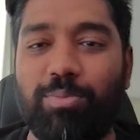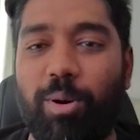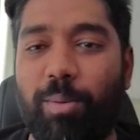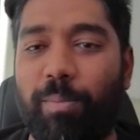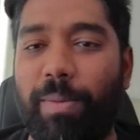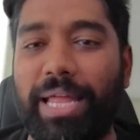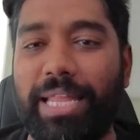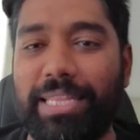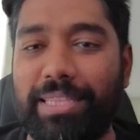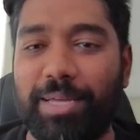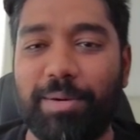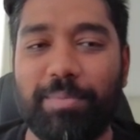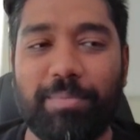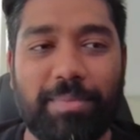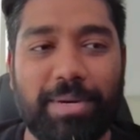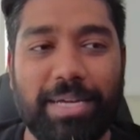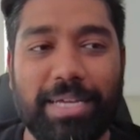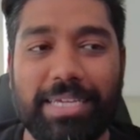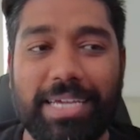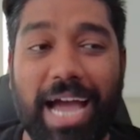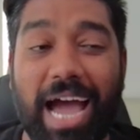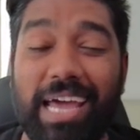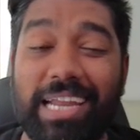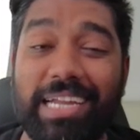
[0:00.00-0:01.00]
momentum.
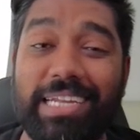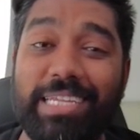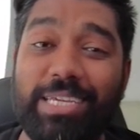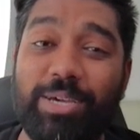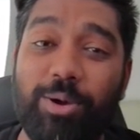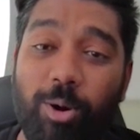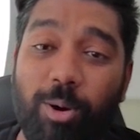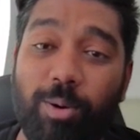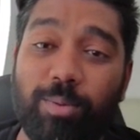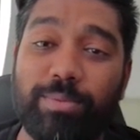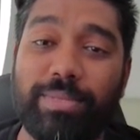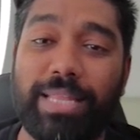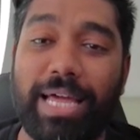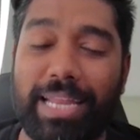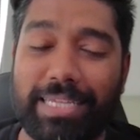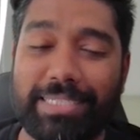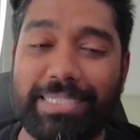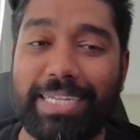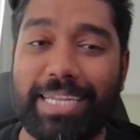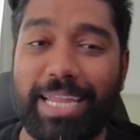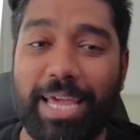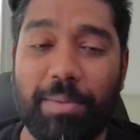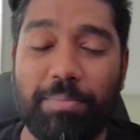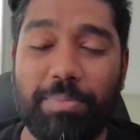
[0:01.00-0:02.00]
I really hope that
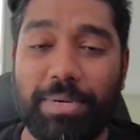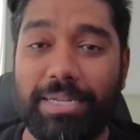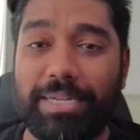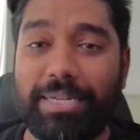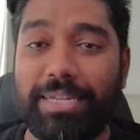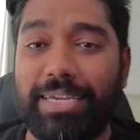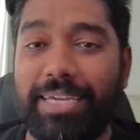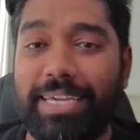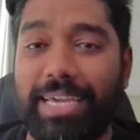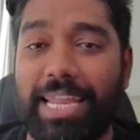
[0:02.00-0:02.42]
doesn't happen.